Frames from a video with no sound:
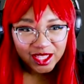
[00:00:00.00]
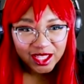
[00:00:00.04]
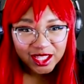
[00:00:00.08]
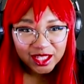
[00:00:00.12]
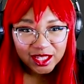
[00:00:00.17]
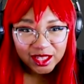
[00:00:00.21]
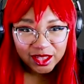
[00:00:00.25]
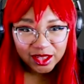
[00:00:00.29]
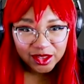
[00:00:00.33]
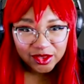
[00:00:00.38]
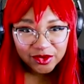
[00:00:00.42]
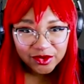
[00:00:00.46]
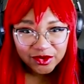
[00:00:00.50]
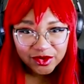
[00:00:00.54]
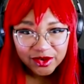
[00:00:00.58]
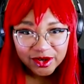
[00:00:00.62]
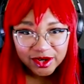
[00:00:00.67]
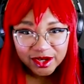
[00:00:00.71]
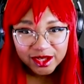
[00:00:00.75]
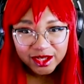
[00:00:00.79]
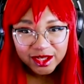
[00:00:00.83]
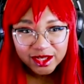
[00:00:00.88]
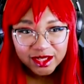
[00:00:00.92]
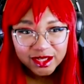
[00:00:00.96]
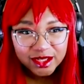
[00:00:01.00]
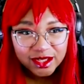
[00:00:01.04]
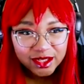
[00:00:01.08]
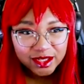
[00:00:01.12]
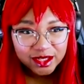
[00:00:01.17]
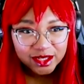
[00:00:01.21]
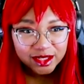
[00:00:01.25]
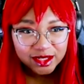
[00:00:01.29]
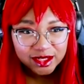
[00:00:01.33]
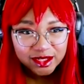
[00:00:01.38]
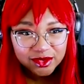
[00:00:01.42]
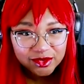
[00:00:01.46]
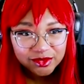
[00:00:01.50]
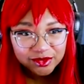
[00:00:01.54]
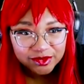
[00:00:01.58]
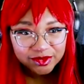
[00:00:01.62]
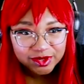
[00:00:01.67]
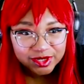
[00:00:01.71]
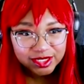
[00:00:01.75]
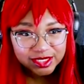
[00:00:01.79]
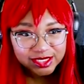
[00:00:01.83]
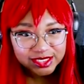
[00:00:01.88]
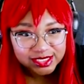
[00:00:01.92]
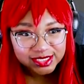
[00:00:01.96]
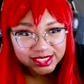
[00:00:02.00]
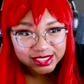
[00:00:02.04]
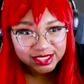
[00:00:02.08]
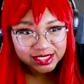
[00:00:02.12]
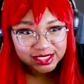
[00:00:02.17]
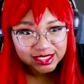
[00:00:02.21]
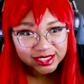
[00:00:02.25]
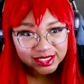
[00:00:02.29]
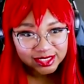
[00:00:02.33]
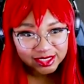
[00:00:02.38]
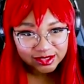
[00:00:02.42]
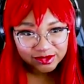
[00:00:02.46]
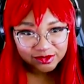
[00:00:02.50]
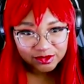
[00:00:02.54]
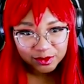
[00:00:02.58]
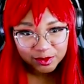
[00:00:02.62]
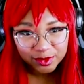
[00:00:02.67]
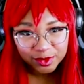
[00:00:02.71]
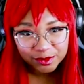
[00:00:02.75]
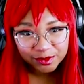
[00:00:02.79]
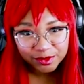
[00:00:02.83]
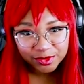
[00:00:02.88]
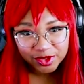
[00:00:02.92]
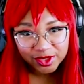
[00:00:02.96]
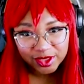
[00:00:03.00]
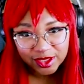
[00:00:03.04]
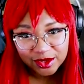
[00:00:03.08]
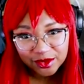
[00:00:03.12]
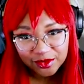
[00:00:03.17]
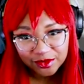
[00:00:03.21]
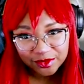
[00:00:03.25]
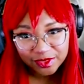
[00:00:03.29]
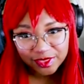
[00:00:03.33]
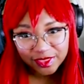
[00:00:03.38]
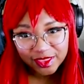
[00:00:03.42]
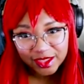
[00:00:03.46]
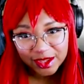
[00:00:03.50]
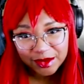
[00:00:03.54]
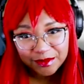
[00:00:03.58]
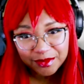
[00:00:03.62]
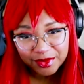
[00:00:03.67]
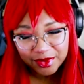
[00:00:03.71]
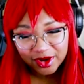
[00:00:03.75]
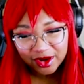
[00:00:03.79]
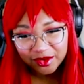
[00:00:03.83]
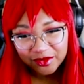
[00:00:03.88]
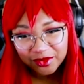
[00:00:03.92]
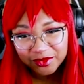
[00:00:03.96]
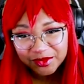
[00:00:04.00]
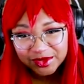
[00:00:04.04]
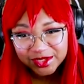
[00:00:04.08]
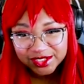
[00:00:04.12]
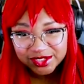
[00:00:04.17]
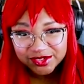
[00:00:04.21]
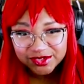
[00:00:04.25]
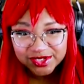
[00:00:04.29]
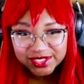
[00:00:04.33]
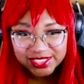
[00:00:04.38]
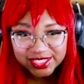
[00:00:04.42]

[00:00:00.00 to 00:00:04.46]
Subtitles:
Hey, Laura. What is it? Remember that old theme park we went to